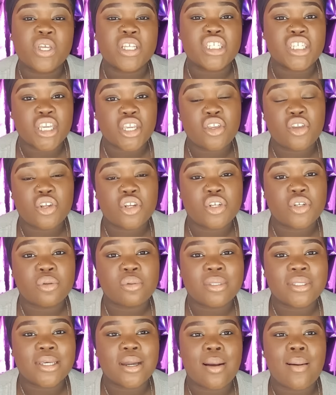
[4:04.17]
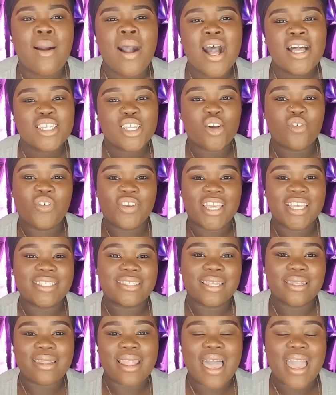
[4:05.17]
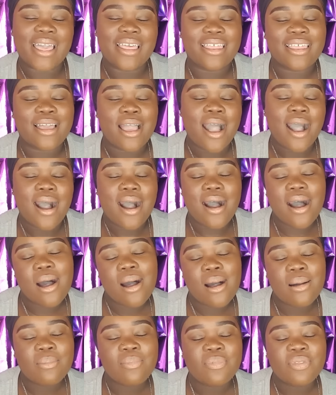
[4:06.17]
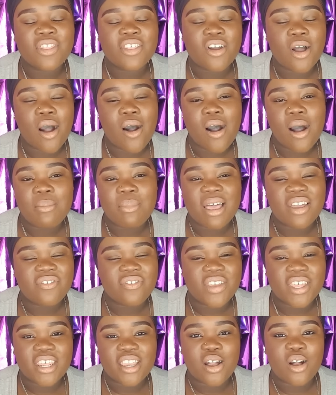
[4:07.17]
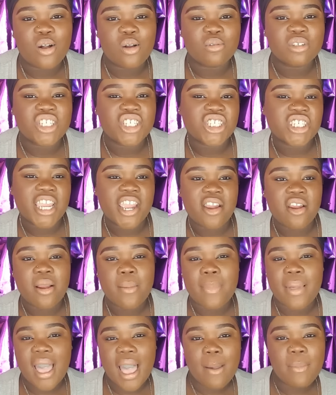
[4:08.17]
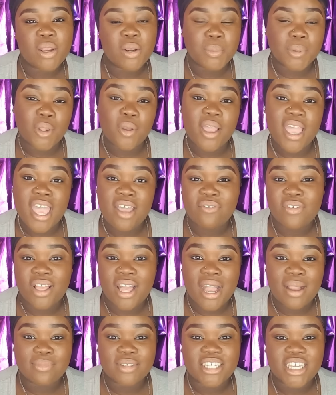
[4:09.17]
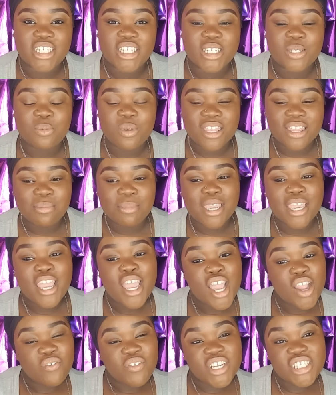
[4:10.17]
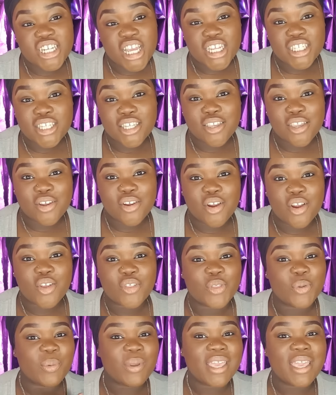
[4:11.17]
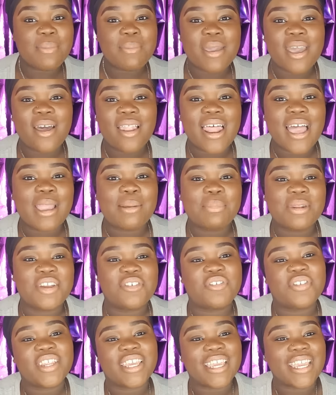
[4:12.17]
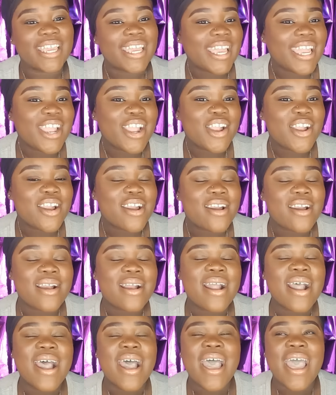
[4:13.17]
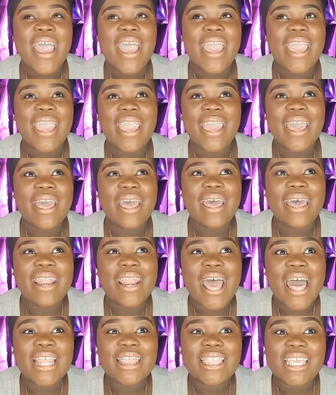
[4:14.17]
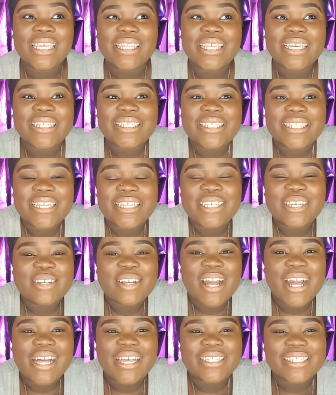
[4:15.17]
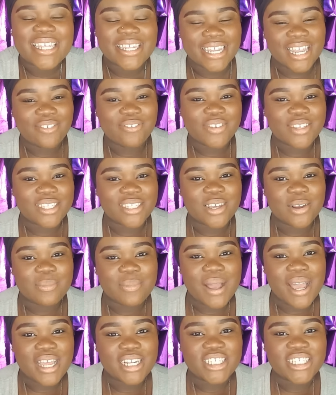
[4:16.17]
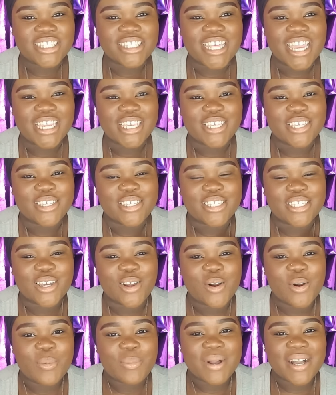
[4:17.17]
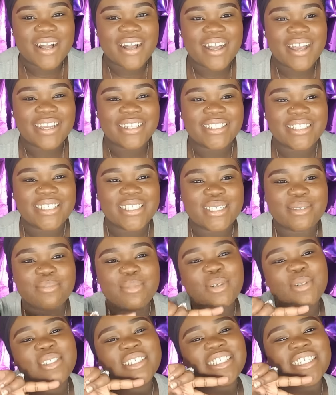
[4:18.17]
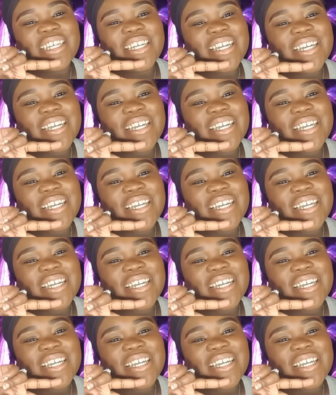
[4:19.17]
you continue to to do so. Don't forget to like up the, all my videos, share them, comment below, have conversations with me. Reach out to your girl through email. I am definitely here. And I think that's it, you guys. I love you so much. Thank you so much. Smooch.